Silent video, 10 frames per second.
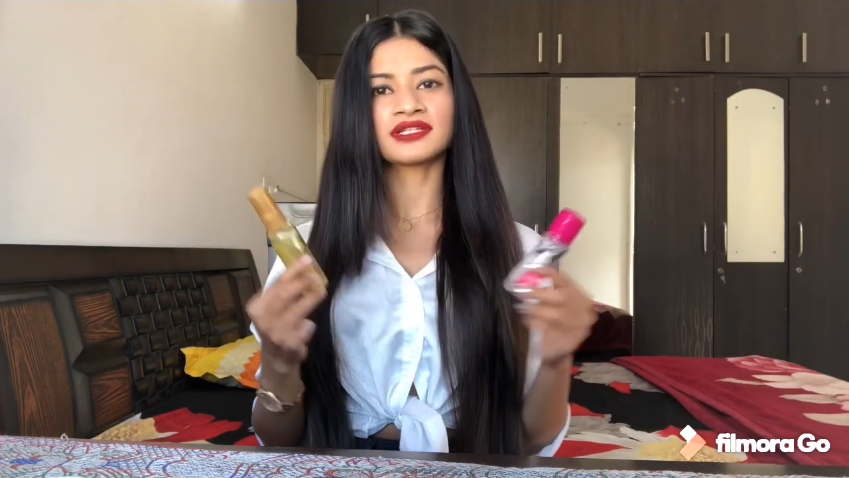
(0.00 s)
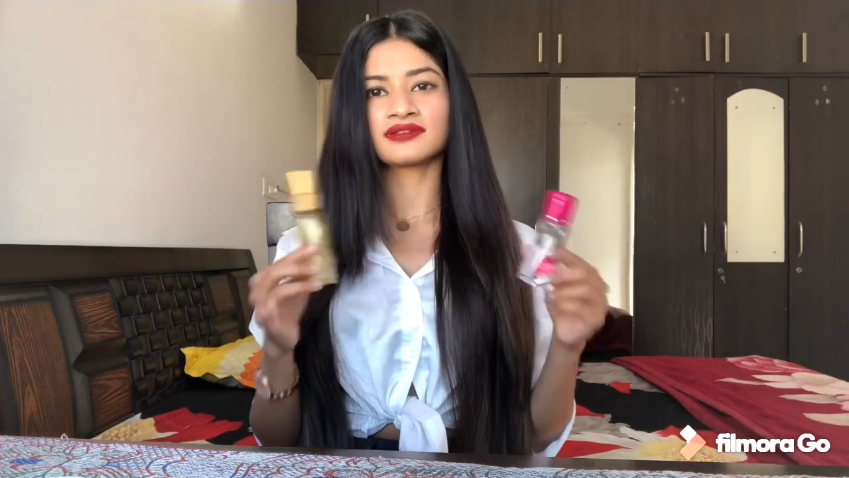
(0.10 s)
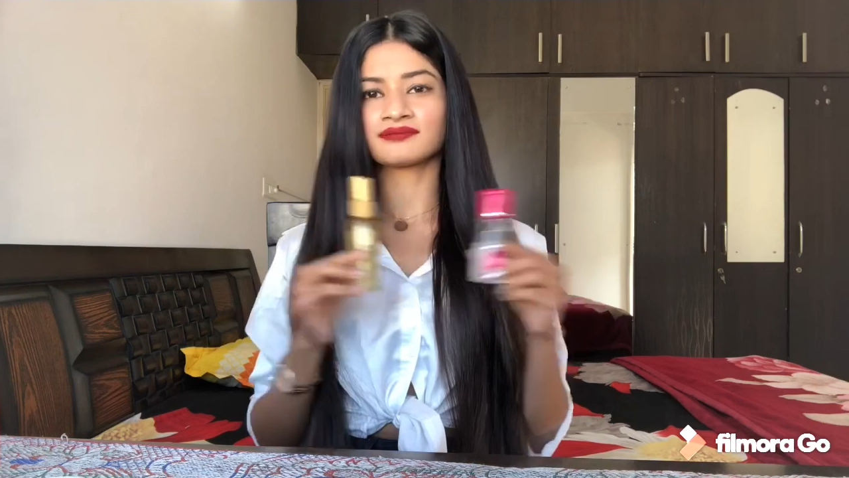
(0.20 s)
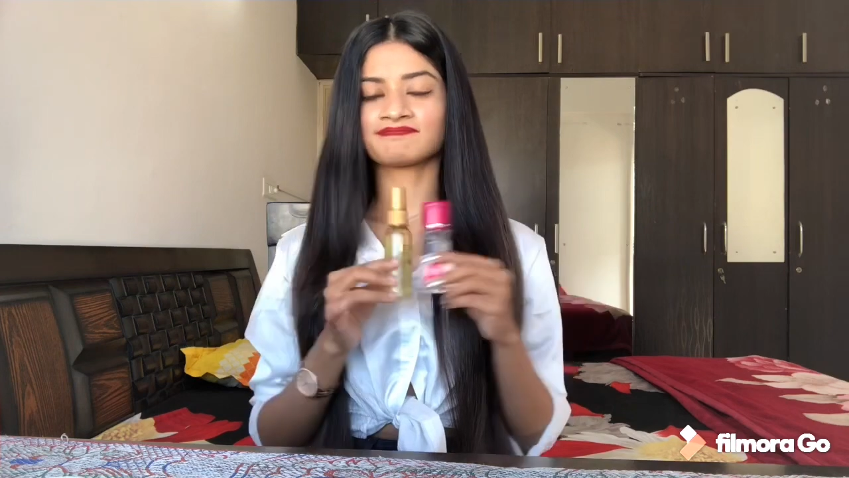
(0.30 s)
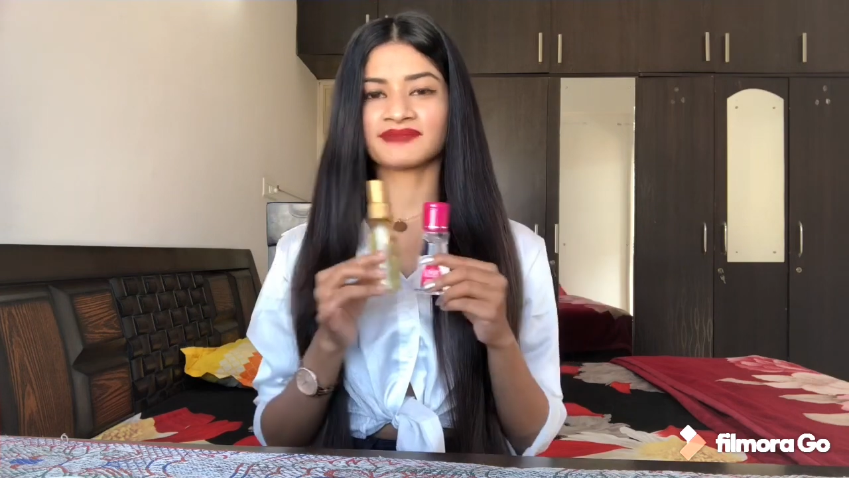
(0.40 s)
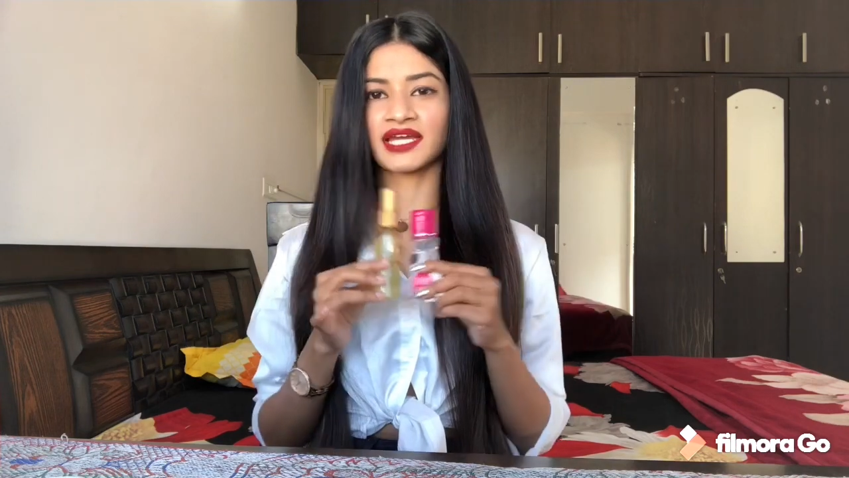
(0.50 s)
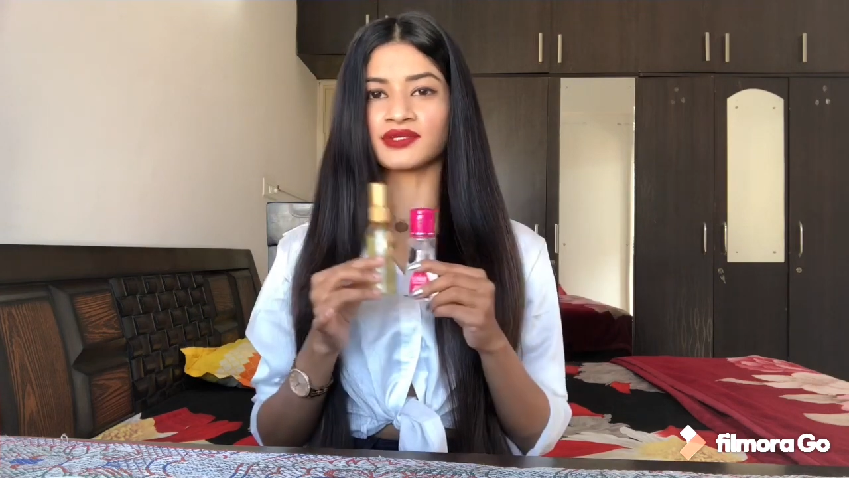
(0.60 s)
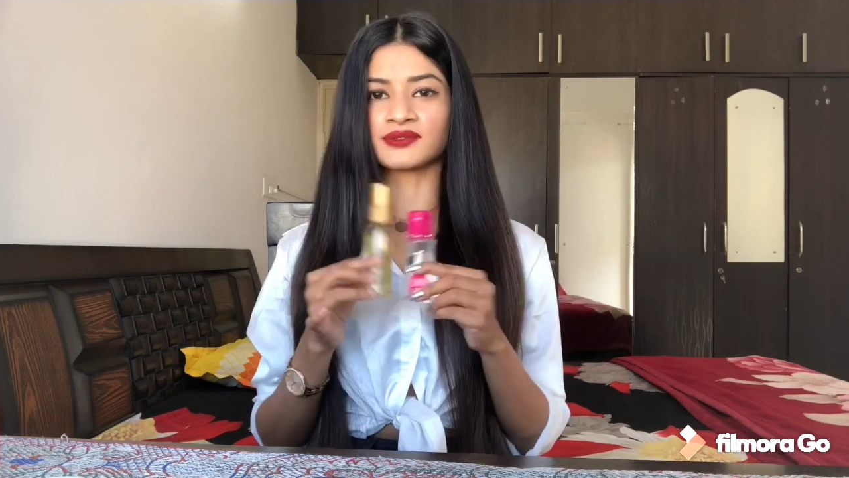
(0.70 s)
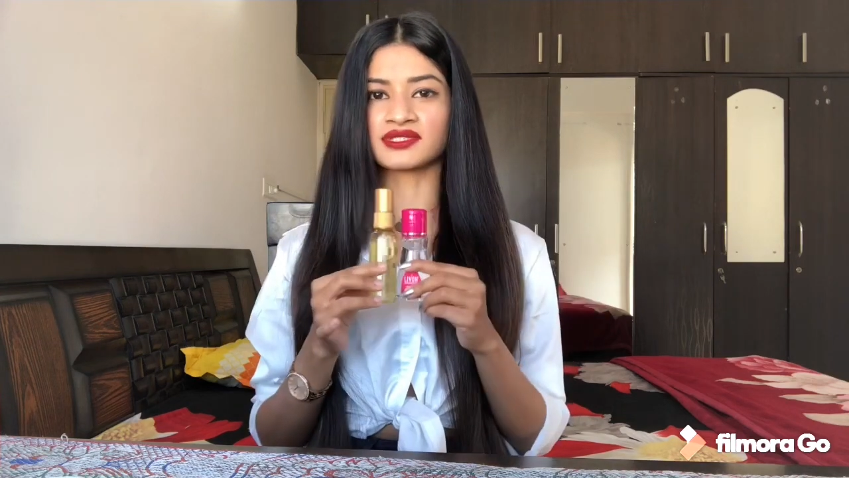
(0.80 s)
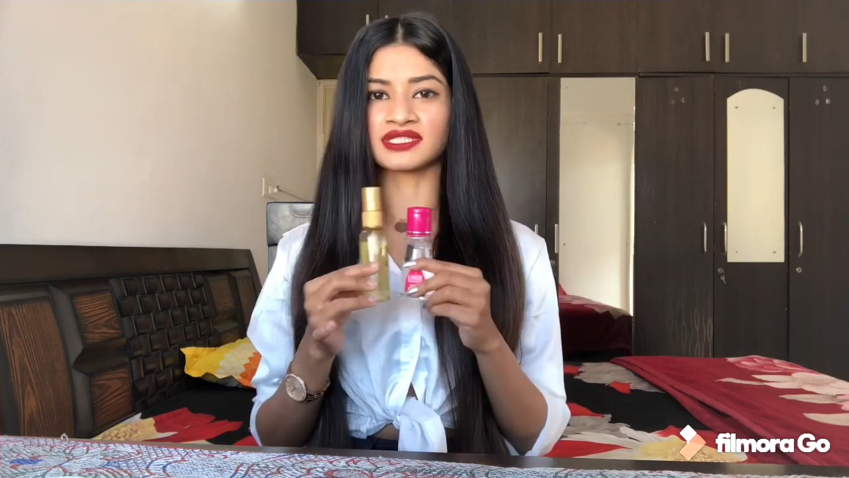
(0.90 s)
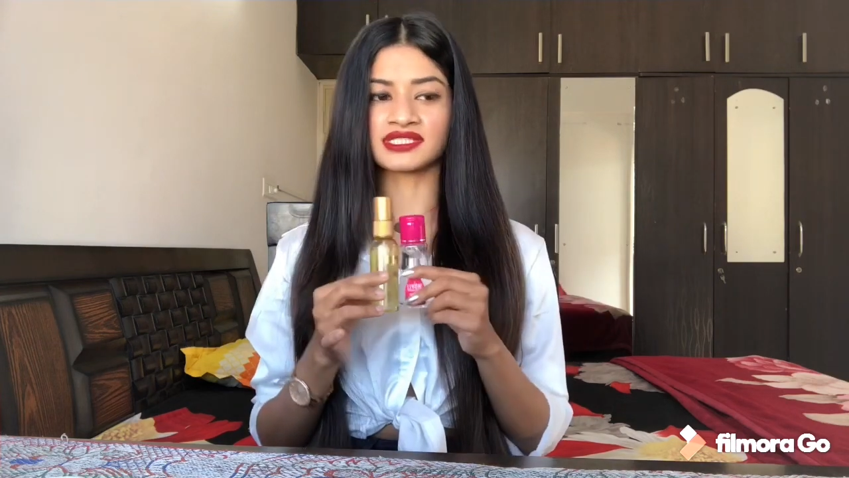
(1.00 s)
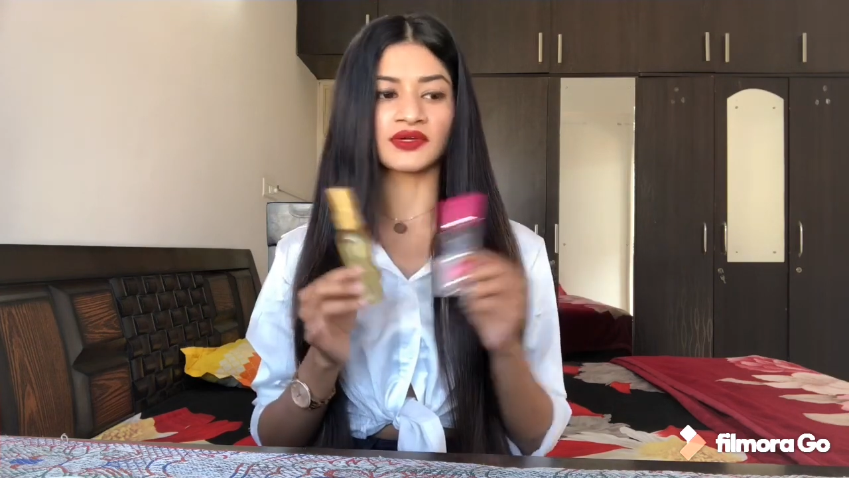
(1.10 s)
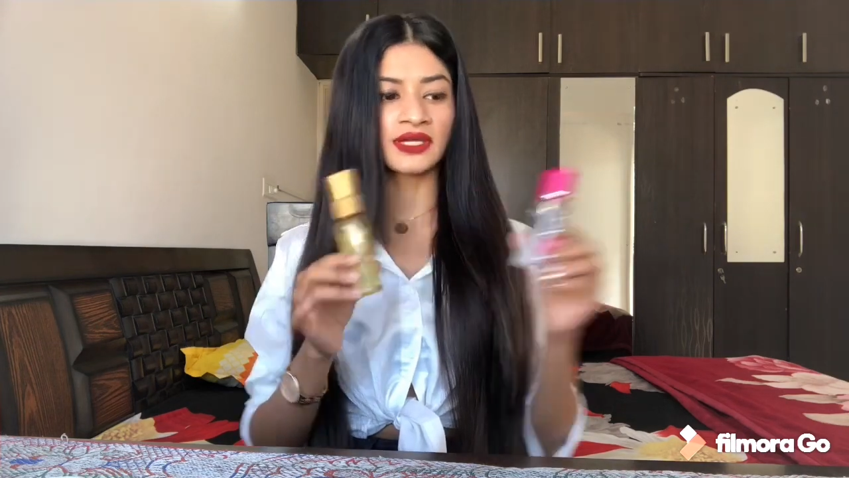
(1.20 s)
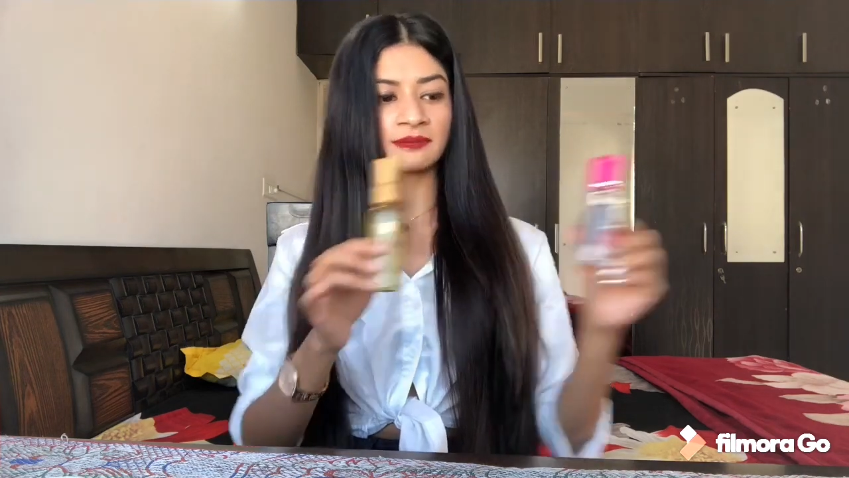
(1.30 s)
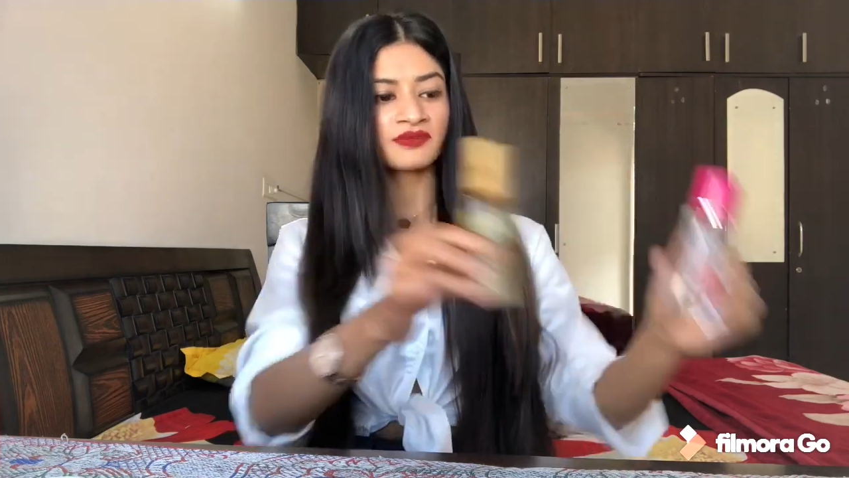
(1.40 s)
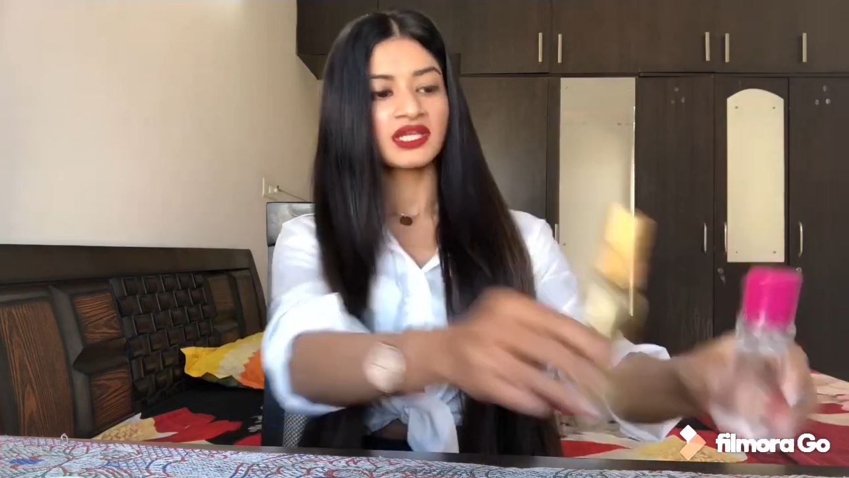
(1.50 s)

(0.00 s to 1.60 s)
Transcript: and I use this, okay?